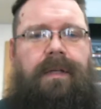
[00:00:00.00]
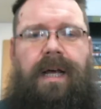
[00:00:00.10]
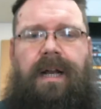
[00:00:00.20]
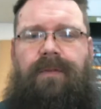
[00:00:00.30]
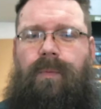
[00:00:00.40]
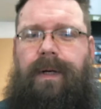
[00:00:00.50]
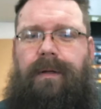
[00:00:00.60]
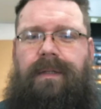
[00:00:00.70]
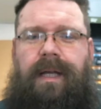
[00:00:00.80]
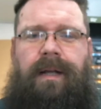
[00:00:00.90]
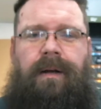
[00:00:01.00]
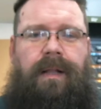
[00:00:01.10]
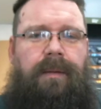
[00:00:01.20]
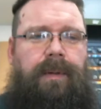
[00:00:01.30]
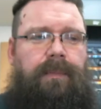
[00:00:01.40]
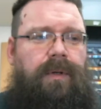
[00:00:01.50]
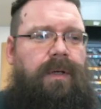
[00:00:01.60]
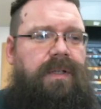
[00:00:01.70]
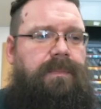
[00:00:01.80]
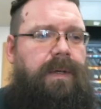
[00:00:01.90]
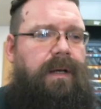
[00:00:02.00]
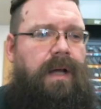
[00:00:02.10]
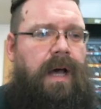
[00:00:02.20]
kind of a weird thing, and a lot of people don't know this, but